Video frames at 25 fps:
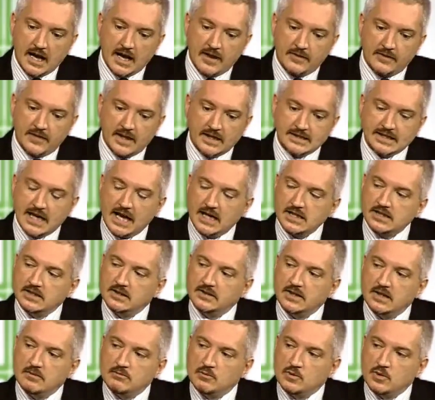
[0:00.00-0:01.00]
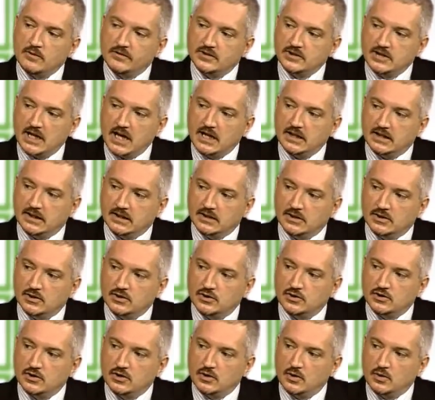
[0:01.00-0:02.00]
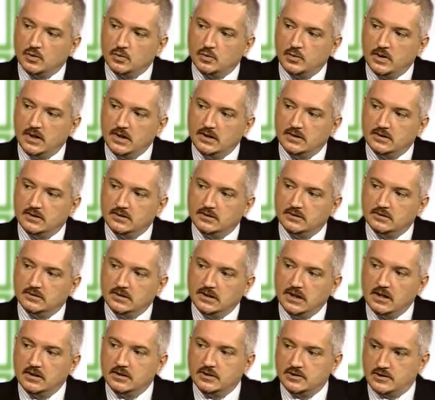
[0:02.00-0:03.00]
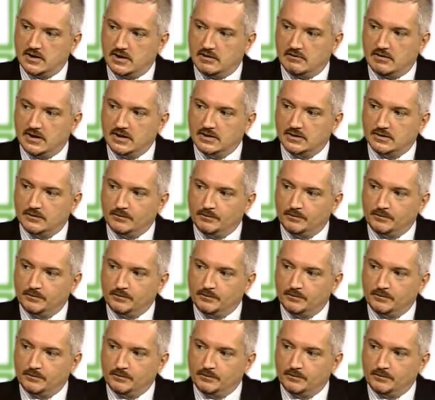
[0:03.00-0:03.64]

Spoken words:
There's actually, I think, more of a challenge with the younger generation.